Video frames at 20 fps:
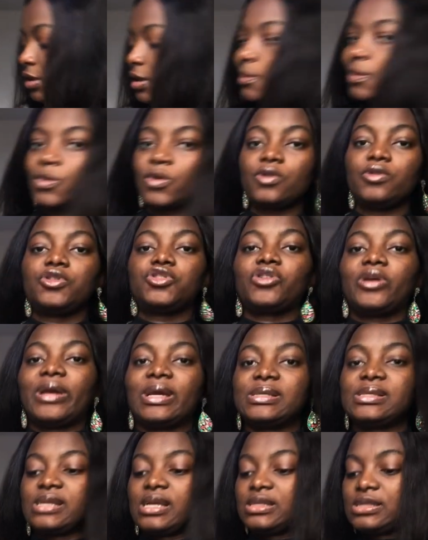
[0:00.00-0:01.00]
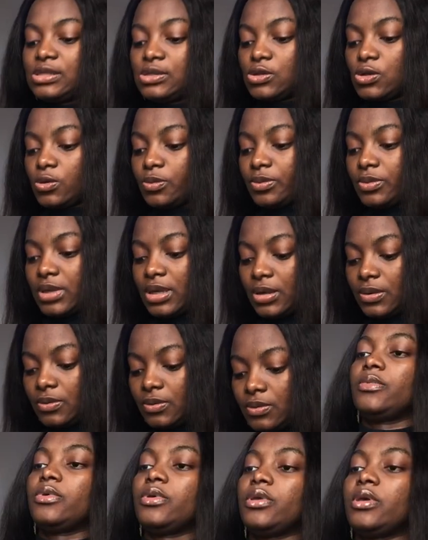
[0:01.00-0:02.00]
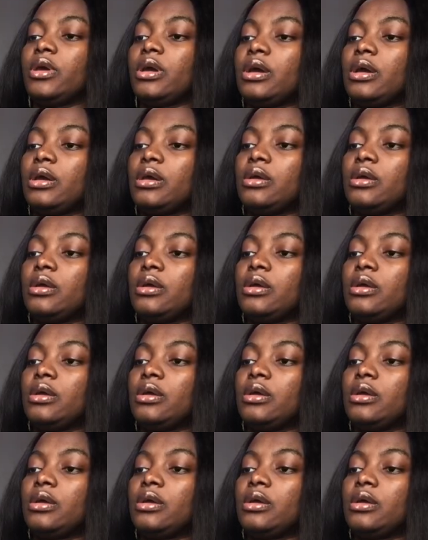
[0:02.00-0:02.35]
I'm gonna try and set it up now. Yeah.